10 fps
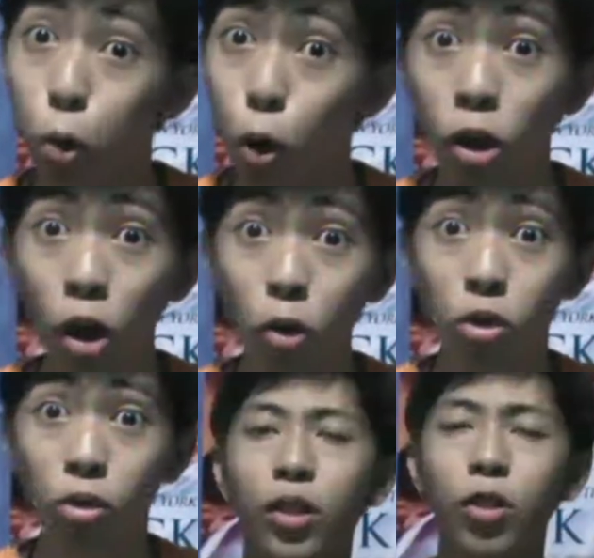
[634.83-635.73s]
Who
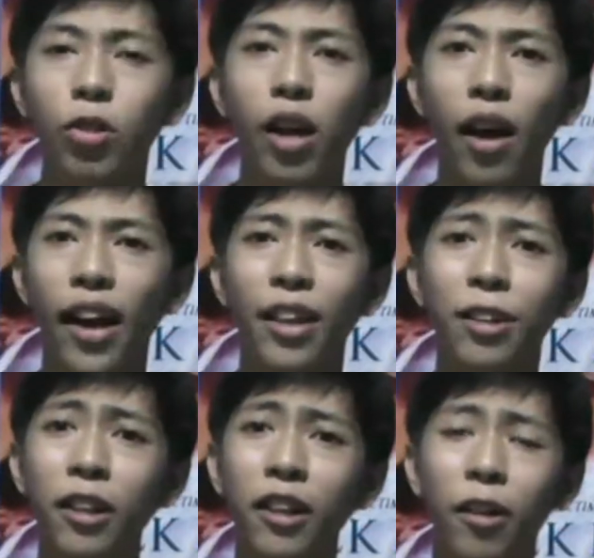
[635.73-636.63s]
knows? So yeah, I
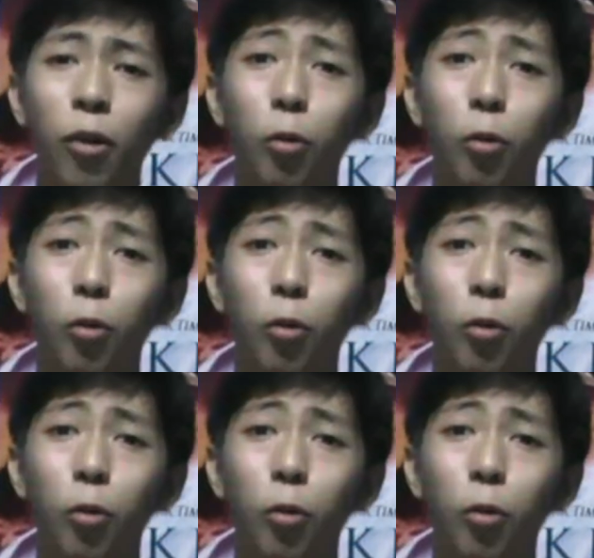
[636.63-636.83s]
think